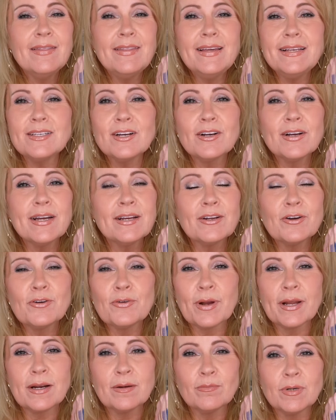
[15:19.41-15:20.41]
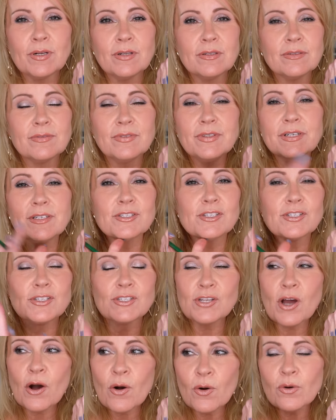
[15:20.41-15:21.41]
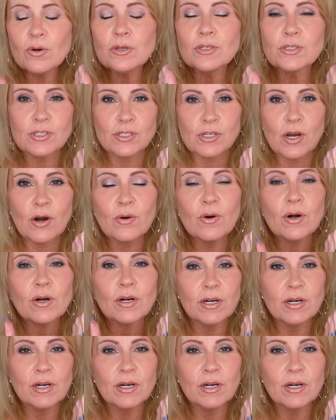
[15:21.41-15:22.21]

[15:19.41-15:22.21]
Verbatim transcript: These are incredible. They're so, so